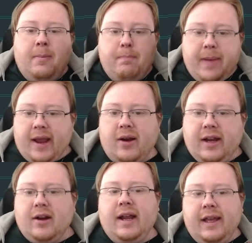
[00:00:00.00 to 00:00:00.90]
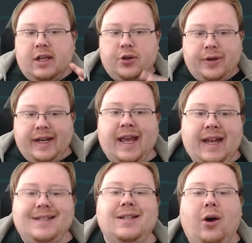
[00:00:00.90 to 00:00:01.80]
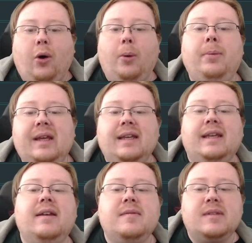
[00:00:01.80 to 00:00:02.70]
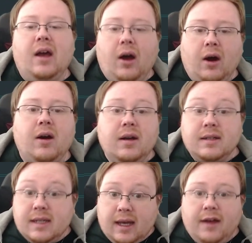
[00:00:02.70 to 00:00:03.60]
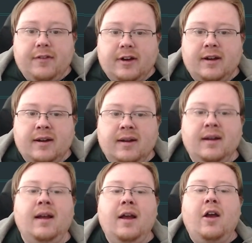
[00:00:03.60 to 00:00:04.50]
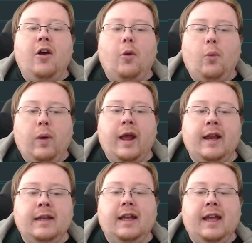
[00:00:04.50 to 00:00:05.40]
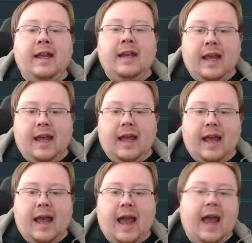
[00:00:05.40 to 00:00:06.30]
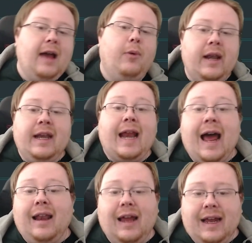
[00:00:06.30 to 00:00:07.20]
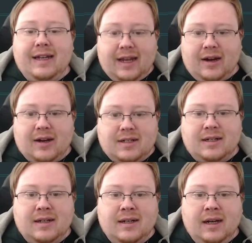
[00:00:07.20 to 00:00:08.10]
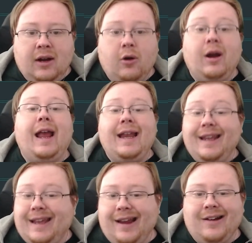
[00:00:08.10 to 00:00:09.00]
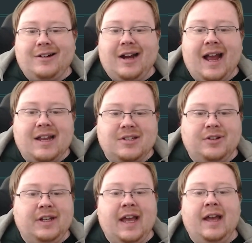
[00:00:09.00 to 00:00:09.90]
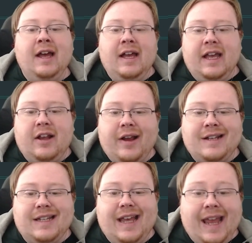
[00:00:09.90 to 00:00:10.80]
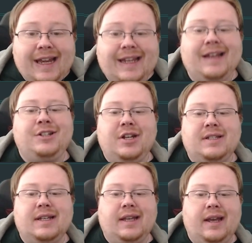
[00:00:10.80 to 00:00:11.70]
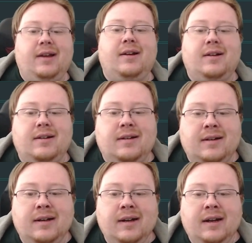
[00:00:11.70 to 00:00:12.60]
barrier it creates only gives hard cover when an allied character, or any character actually, yeah, it grants any adjacent character